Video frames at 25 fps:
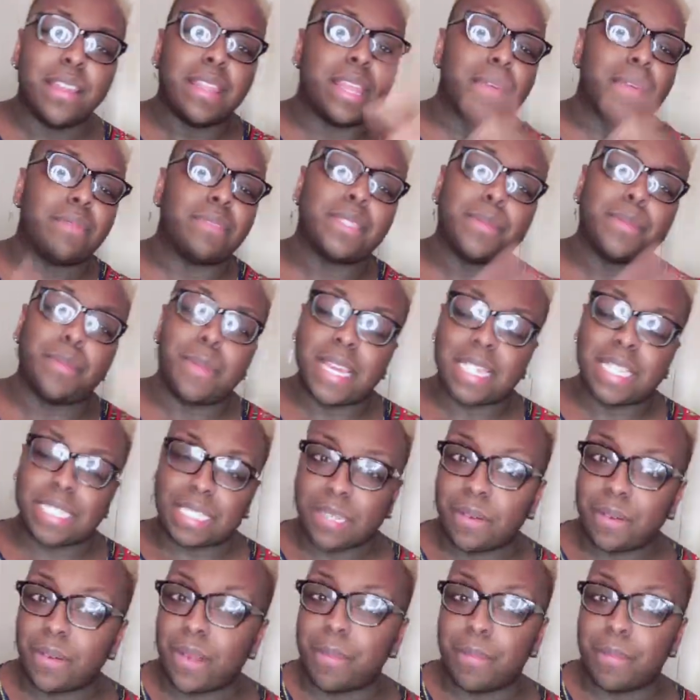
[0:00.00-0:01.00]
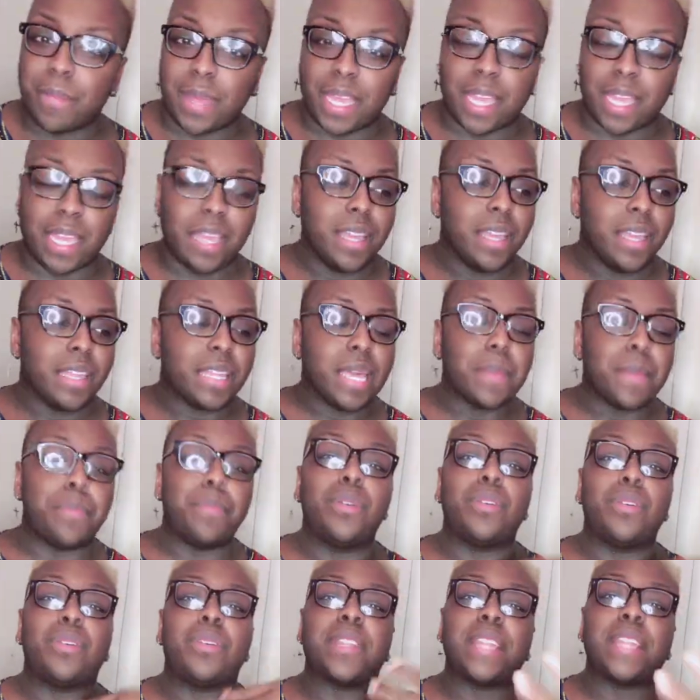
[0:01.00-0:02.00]
They was messing with me. They
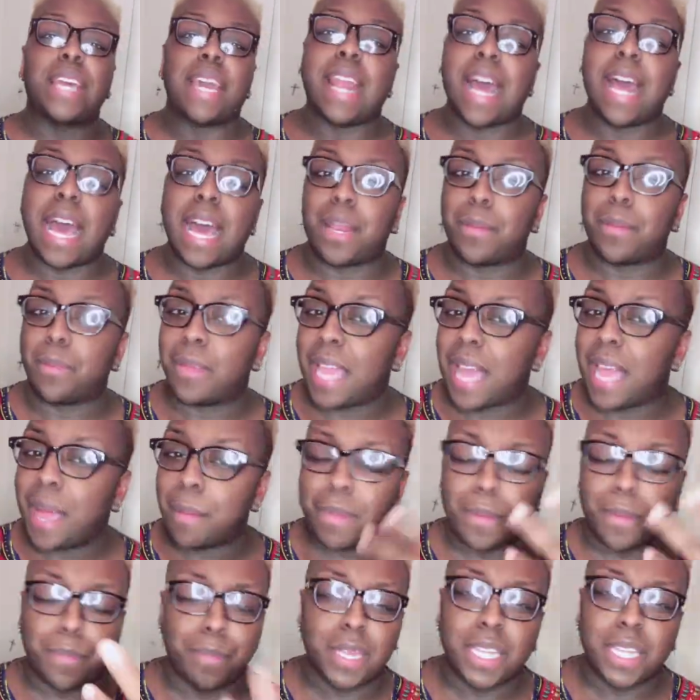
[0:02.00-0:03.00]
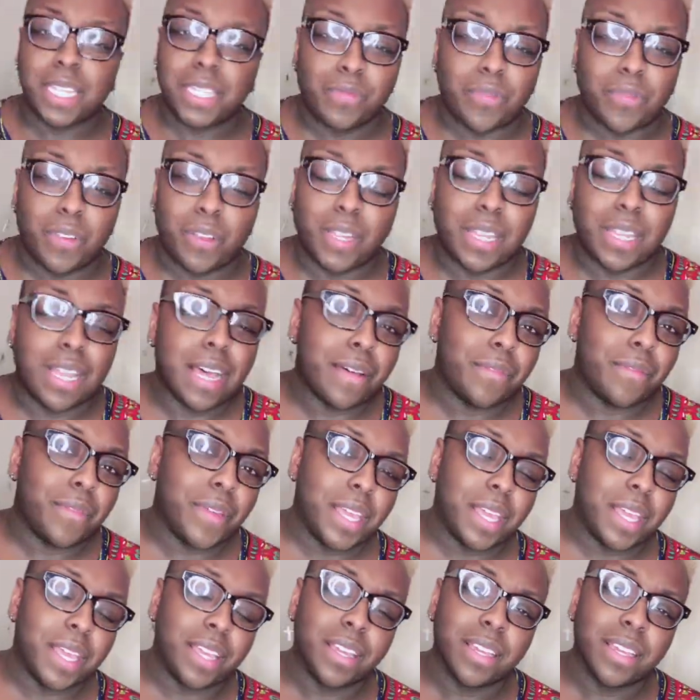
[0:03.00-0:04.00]
pulled that out of me. I'm a peaceful,
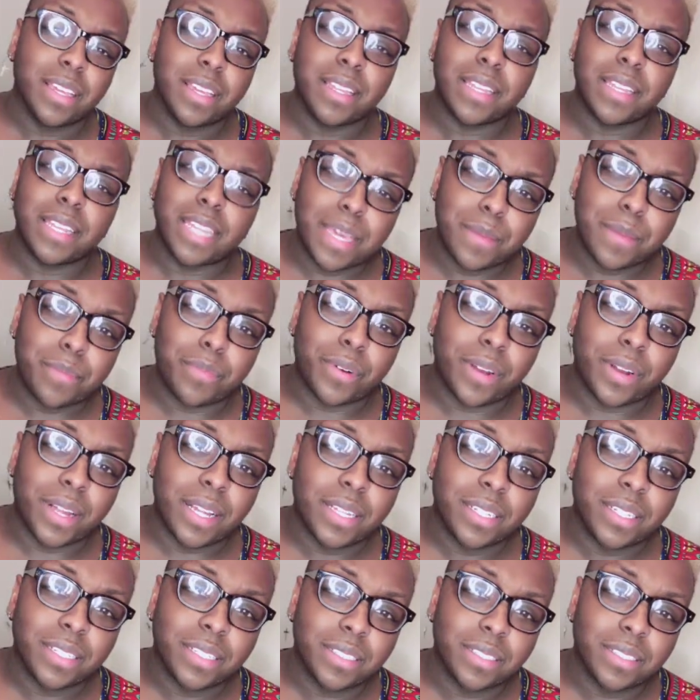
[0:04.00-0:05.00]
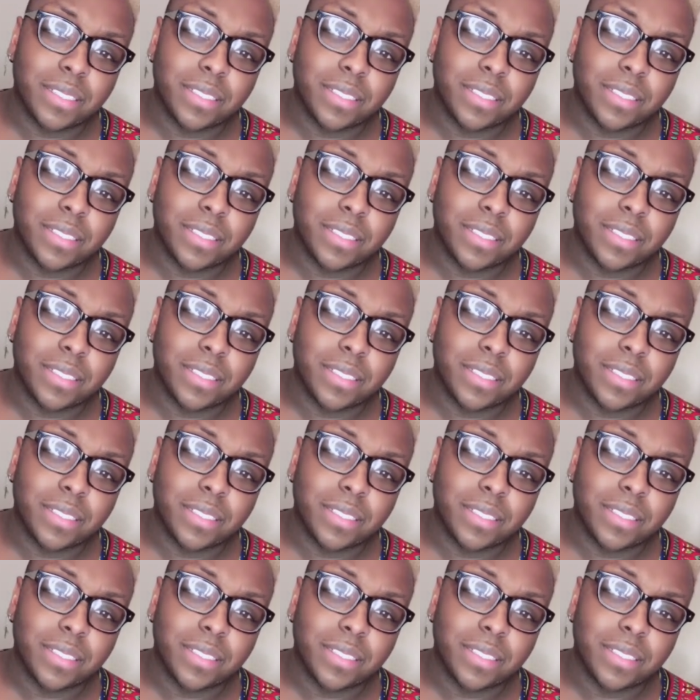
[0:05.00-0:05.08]
loving Libra.